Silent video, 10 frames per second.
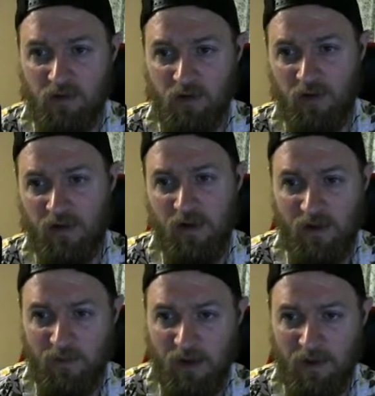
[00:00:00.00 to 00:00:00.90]
current
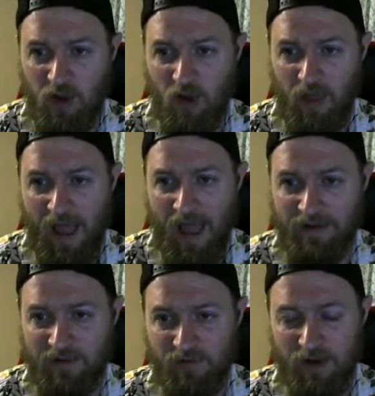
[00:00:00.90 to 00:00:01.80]
enemy, and I'm gonna call it
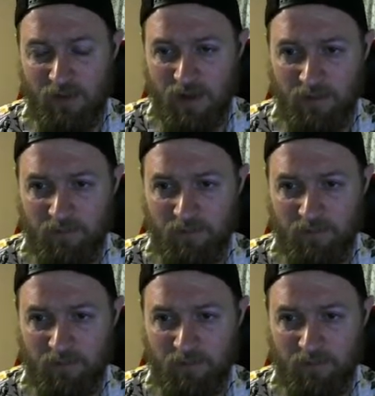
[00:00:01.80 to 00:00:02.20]
active enemy.